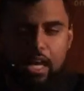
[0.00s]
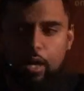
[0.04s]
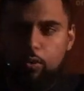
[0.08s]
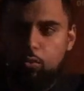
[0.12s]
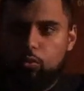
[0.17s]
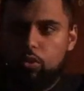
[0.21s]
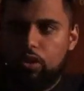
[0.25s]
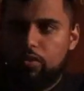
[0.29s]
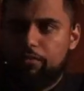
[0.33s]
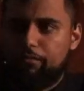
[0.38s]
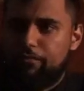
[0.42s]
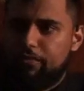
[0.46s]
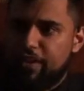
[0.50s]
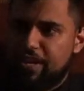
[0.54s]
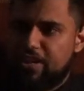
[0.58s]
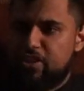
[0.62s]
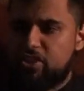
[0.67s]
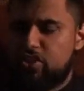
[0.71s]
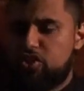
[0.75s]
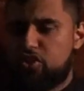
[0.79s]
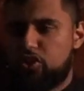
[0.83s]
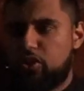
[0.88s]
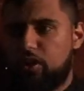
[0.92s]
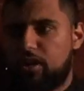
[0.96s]
that will
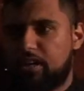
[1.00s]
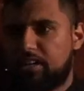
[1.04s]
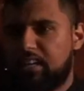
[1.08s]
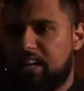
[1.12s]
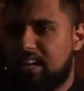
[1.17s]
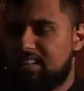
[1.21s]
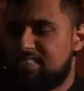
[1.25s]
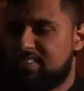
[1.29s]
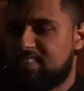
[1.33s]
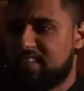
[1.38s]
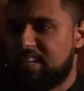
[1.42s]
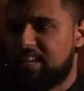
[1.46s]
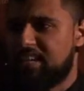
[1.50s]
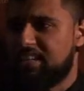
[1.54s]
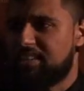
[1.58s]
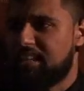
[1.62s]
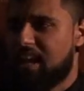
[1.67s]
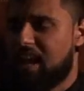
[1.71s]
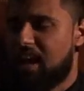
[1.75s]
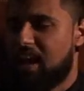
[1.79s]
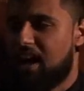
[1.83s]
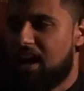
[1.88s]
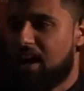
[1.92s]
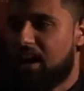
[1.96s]
finish your
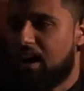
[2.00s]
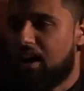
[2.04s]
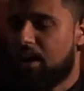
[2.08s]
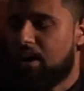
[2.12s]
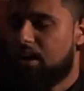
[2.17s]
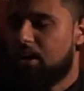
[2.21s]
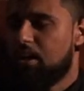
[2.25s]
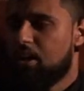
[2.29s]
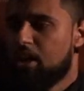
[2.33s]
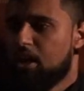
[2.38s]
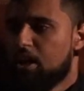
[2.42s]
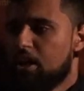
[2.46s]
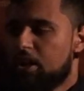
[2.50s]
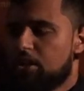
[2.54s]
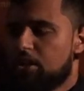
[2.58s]
qasidah?